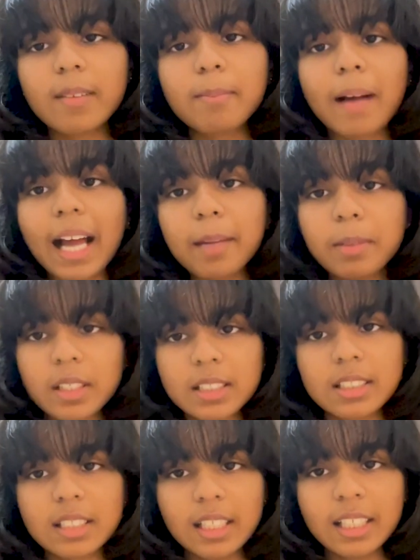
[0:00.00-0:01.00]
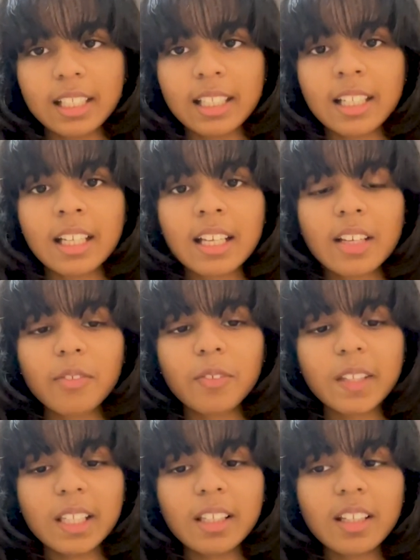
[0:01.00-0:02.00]
buy book study.
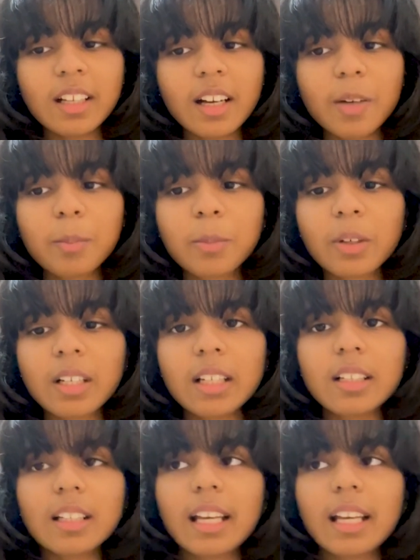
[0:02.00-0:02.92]
We are more